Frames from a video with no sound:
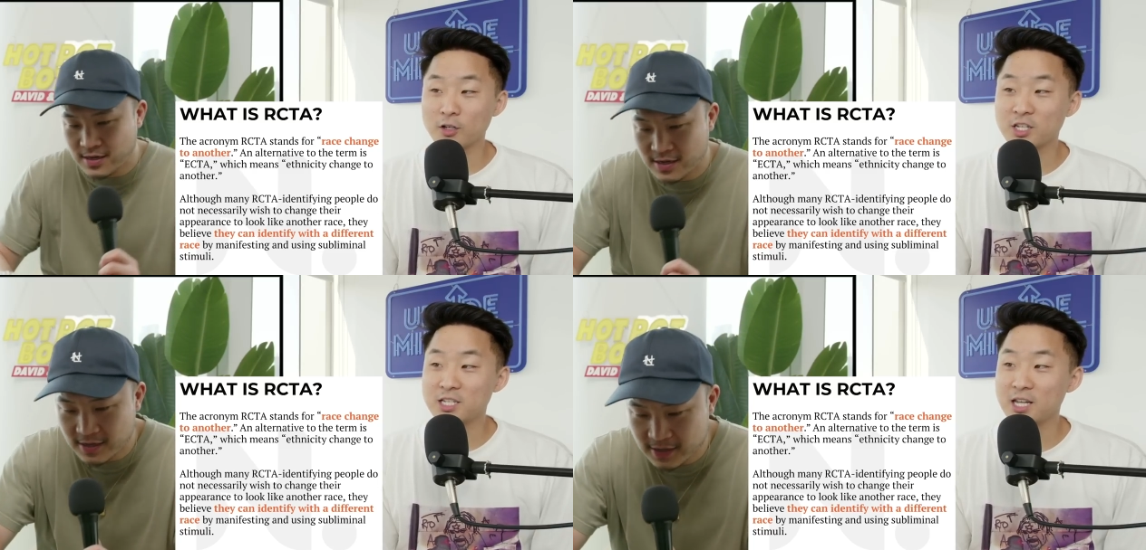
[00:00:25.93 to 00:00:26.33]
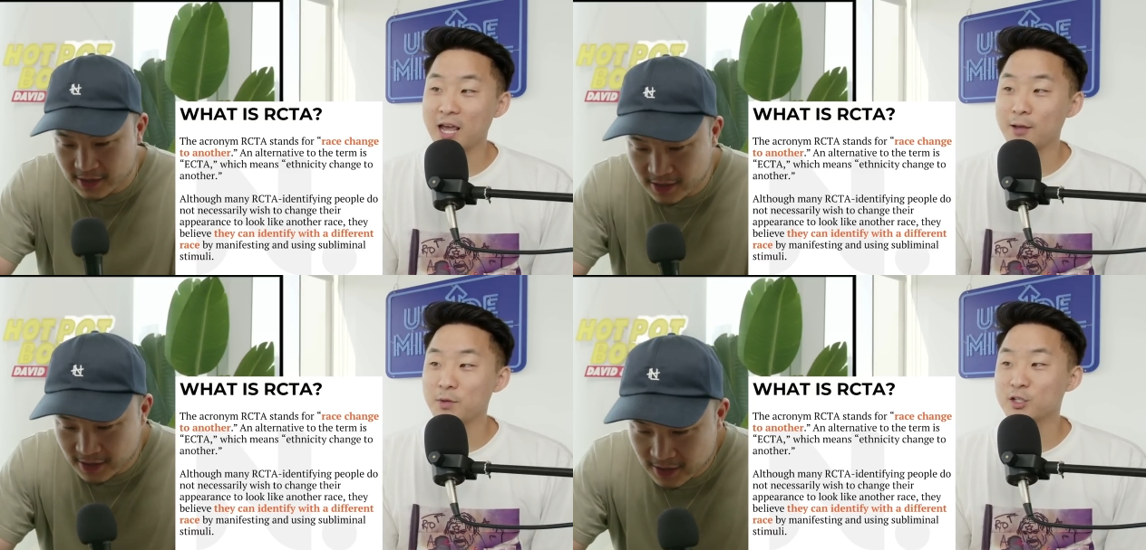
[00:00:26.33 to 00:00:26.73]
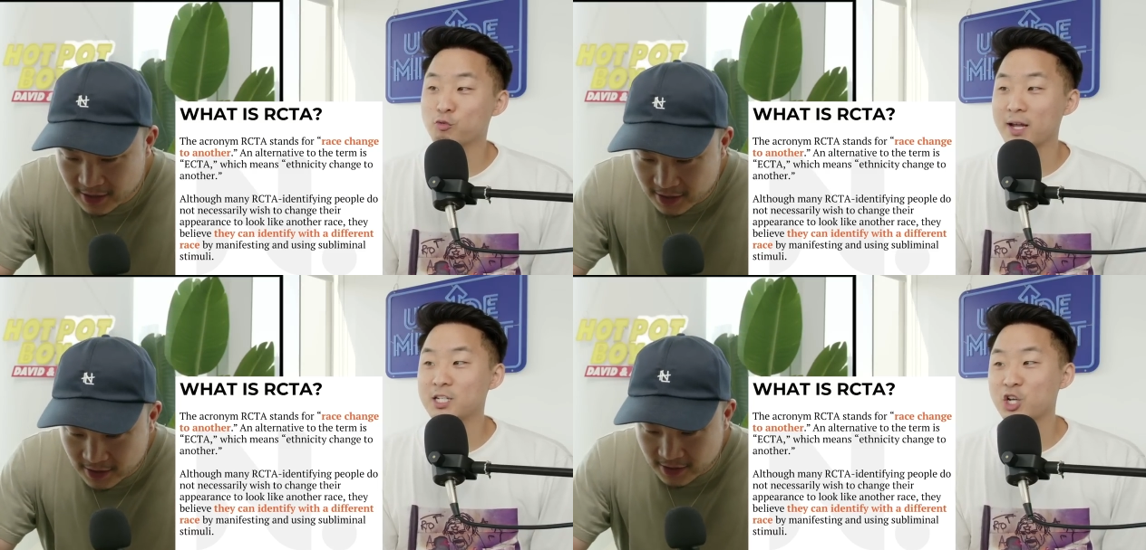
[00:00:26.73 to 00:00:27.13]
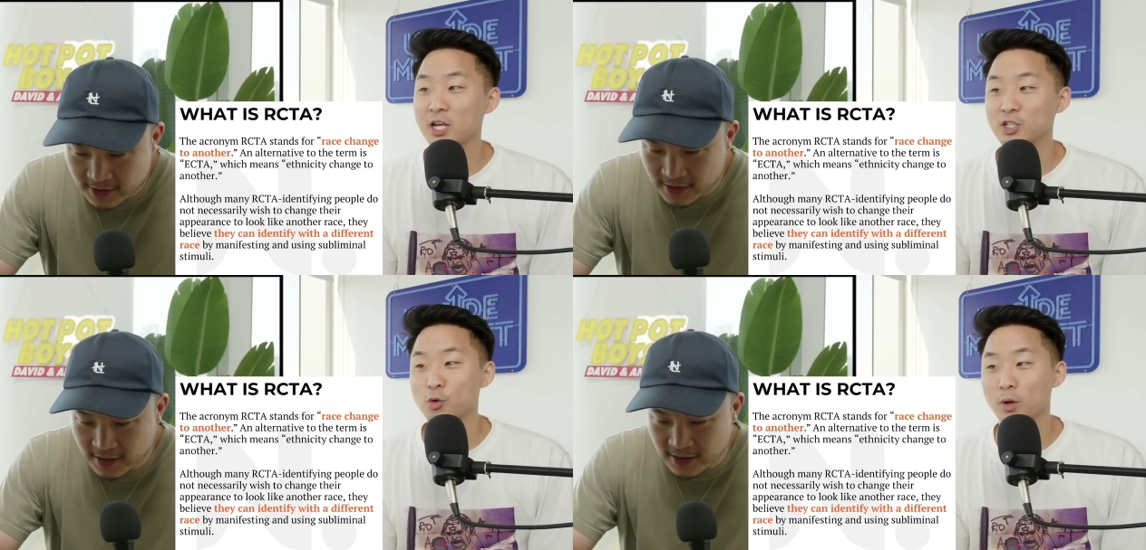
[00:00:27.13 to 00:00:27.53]
Speaker 1: C T A means race
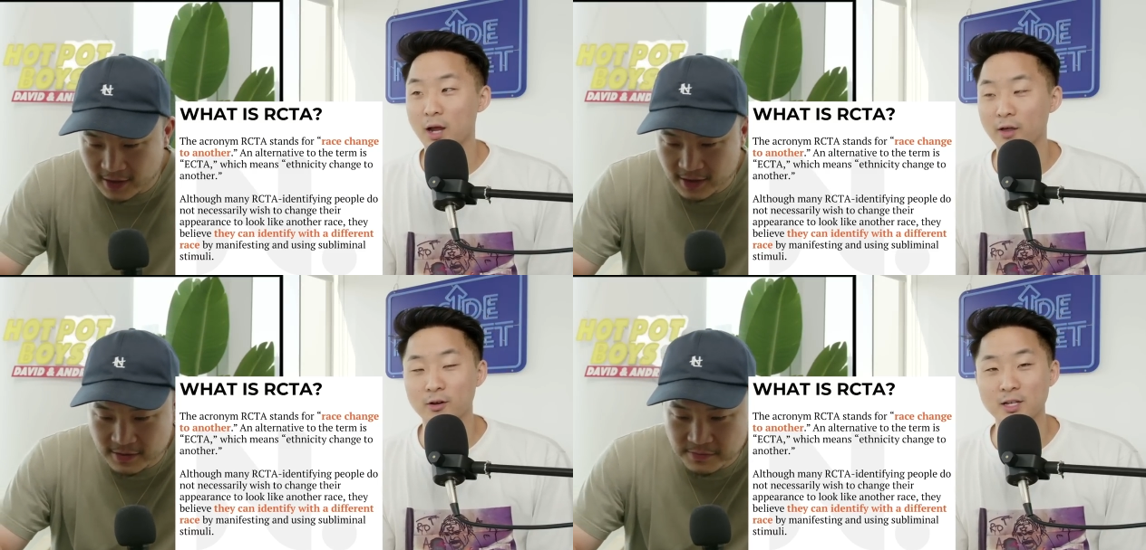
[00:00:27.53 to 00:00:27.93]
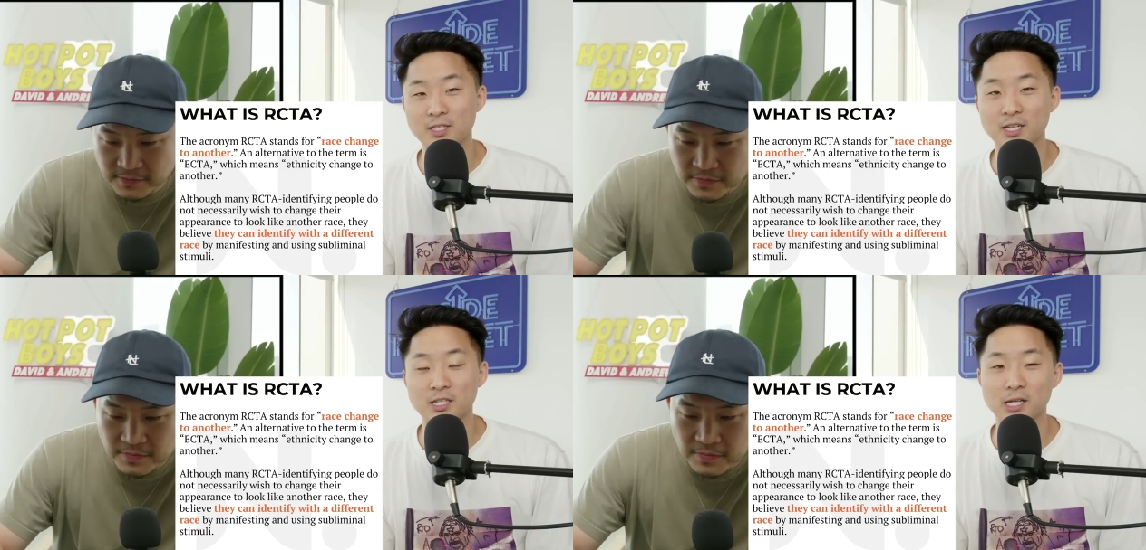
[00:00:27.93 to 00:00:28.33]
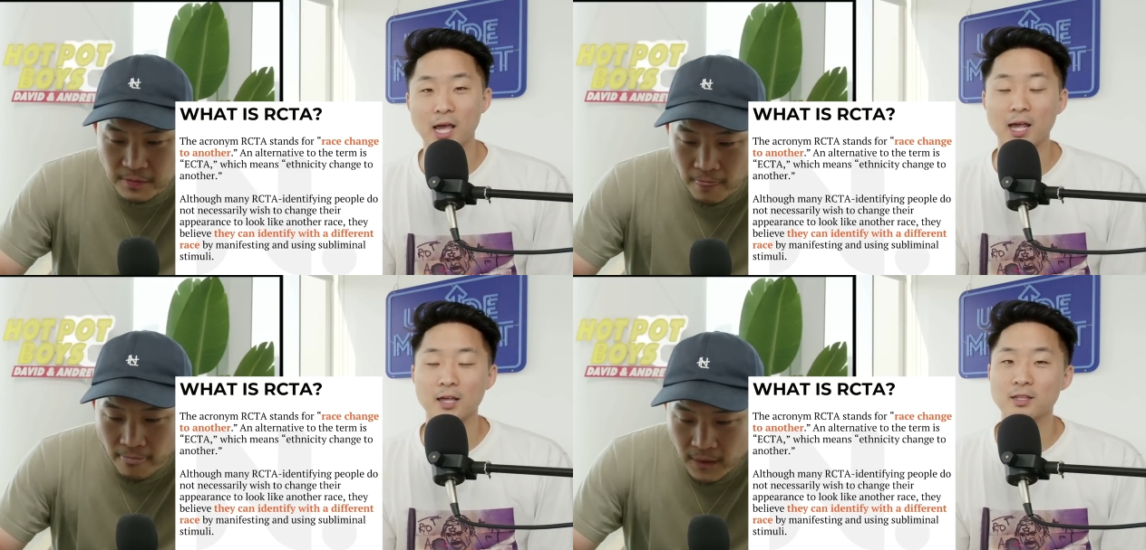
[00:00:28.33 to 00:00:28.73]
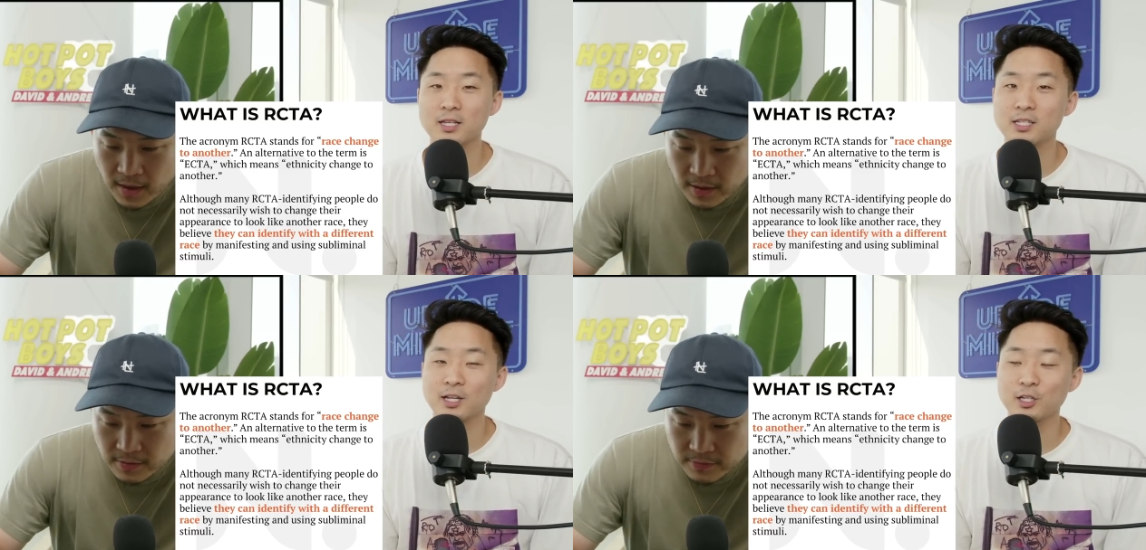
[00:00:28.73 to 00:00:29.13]
change to another, E C T A,
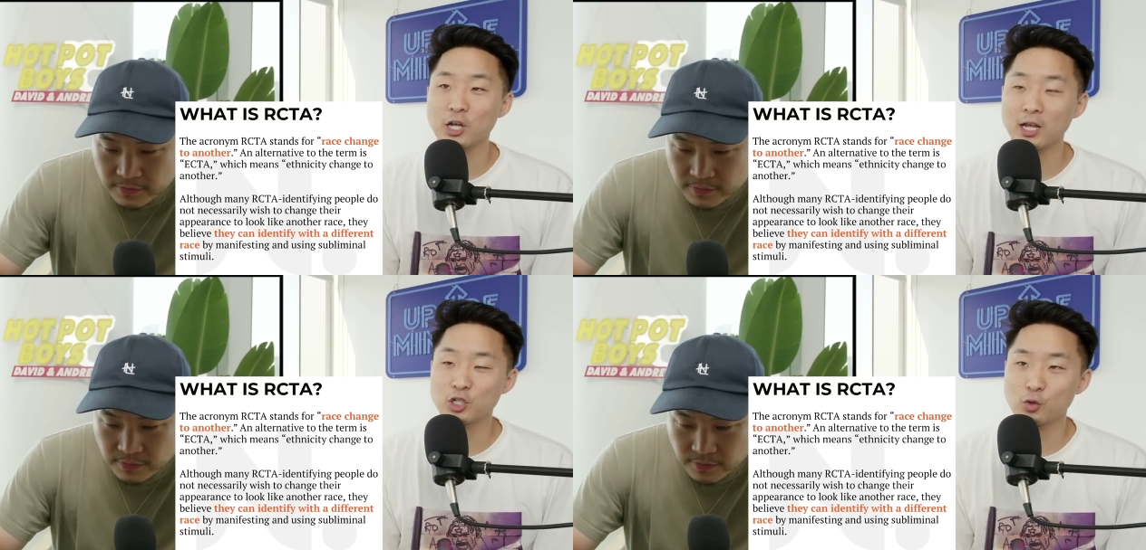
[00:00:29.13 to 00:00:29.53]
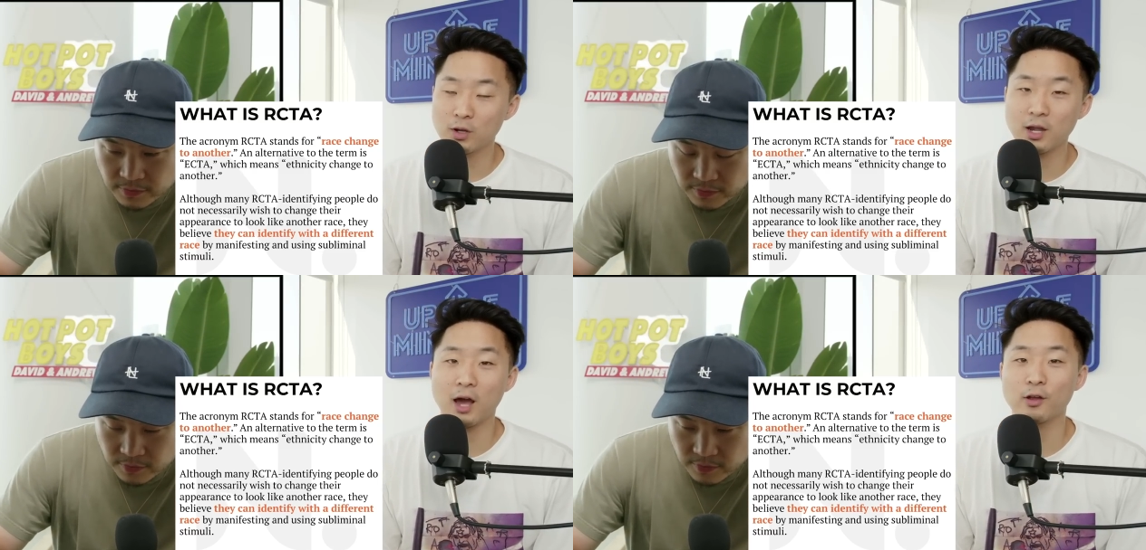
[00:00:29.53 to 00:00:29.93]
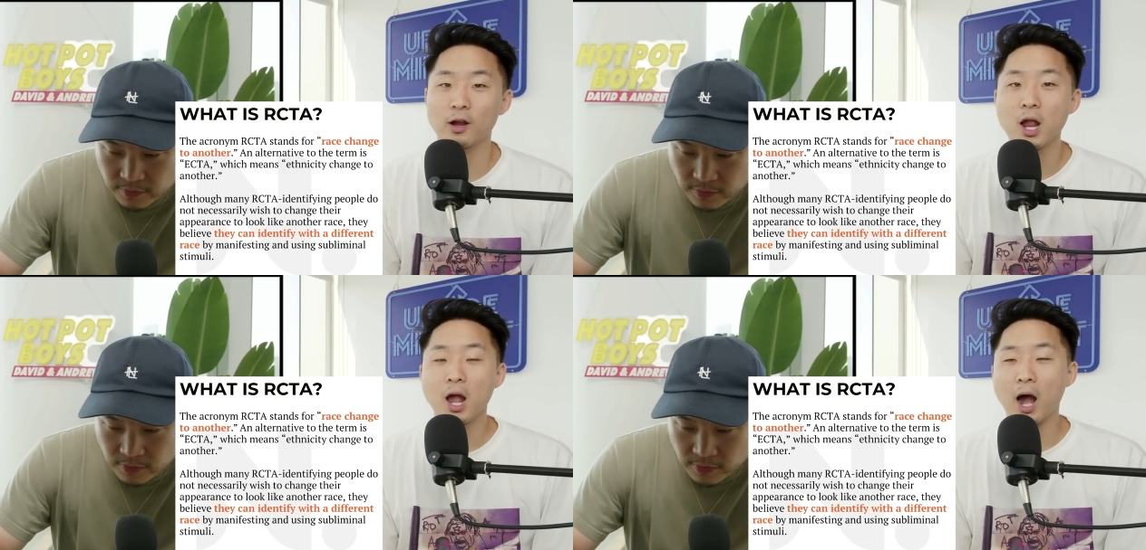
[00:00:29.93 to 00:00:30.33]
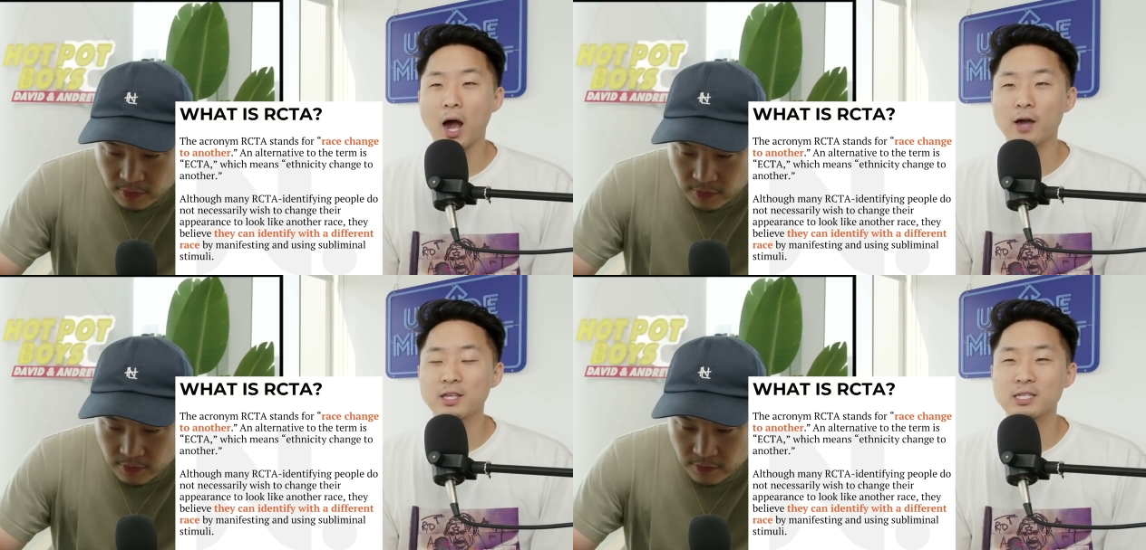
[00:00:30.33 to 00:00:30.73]
ethnicity change to another.
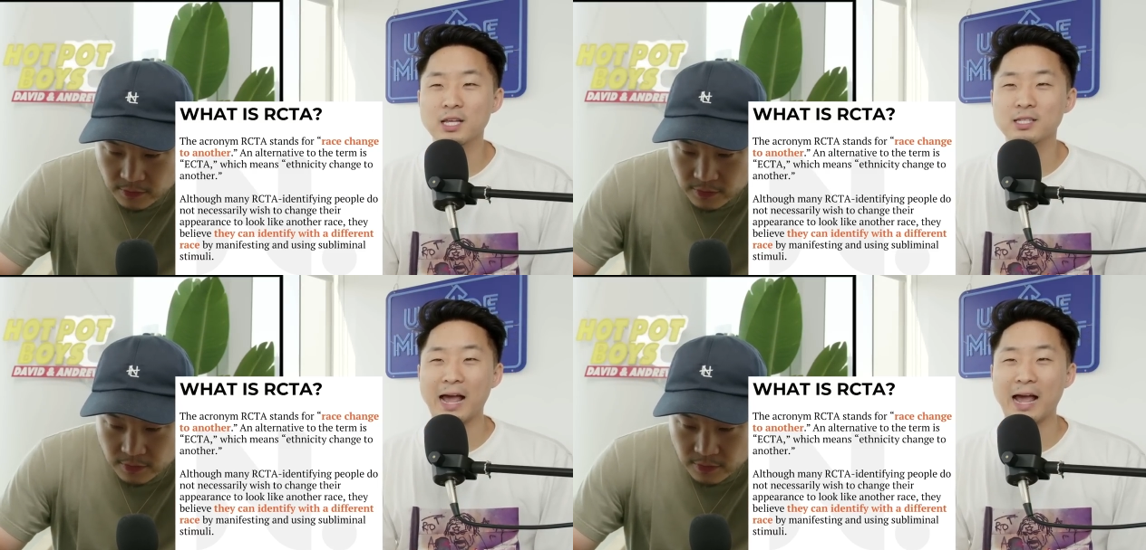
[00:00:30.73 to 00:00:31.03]
Uh, this is,